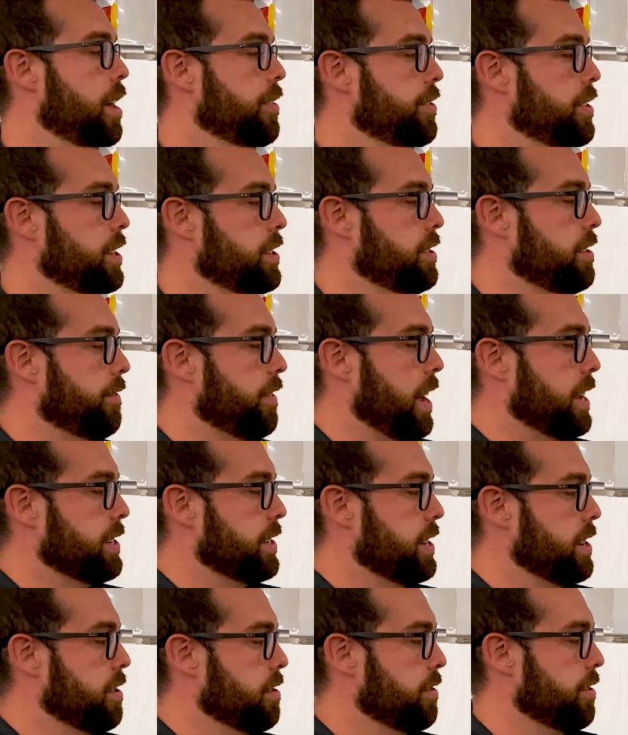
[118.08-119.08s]
This device
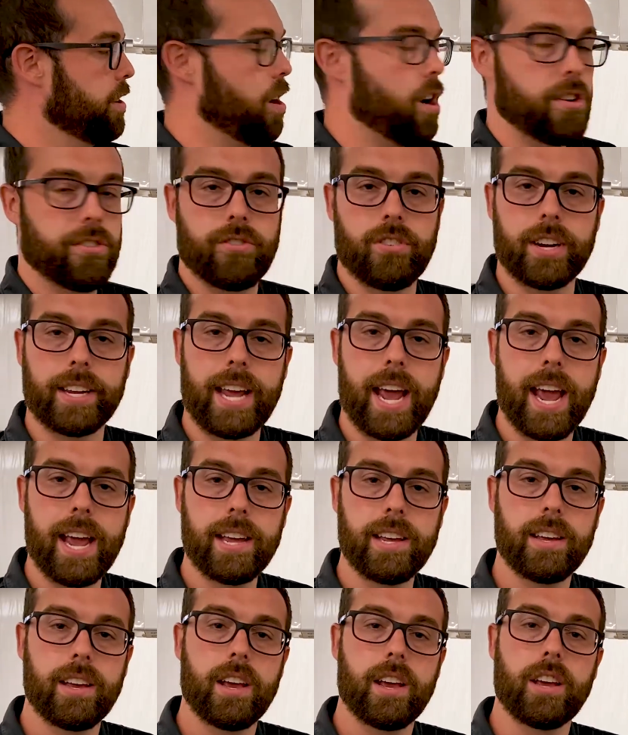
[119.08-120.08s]
here, the
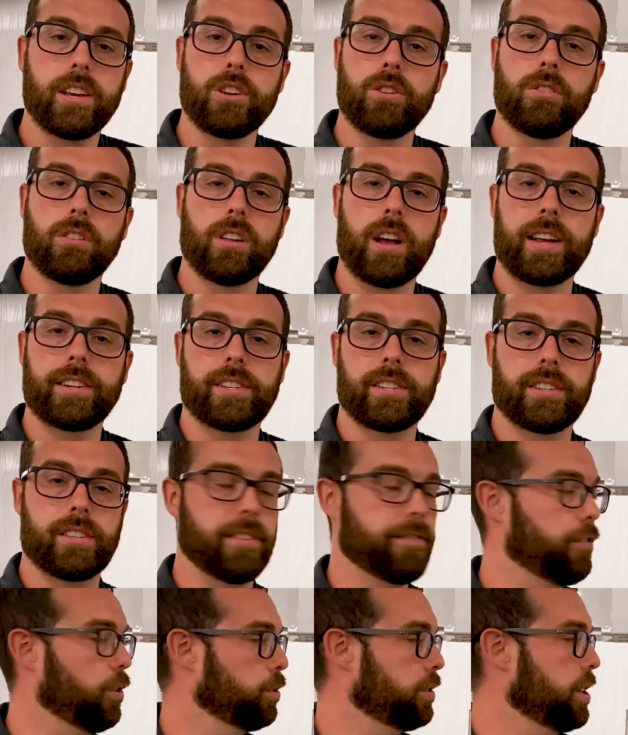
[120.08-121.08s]
R3K, utilizes the
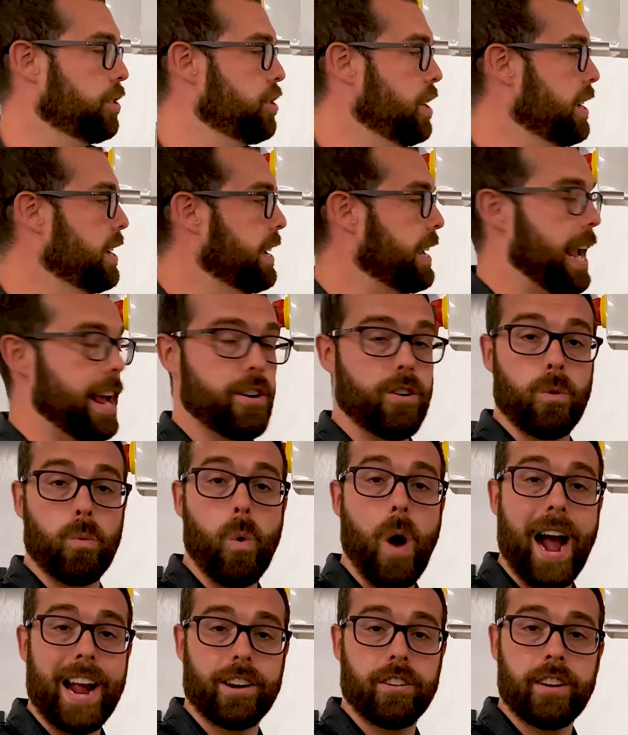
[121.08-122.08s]
voltage indicator
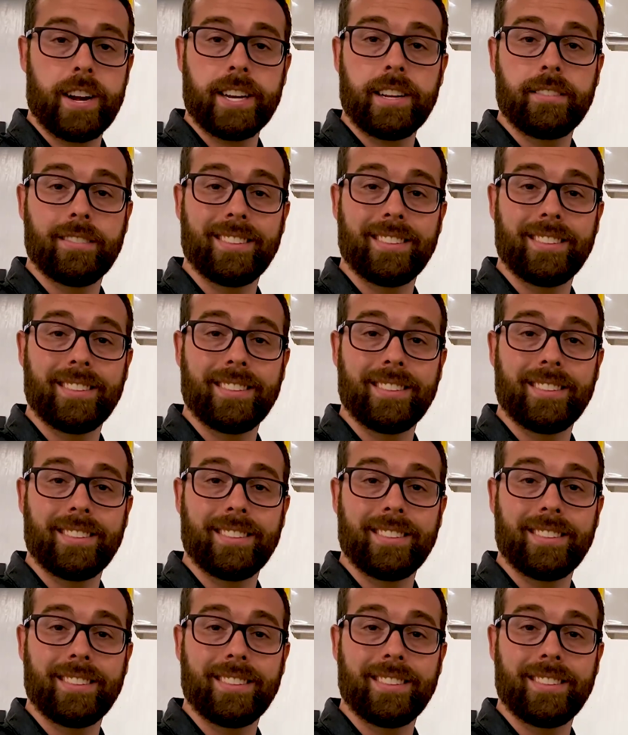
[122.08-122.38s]
wiring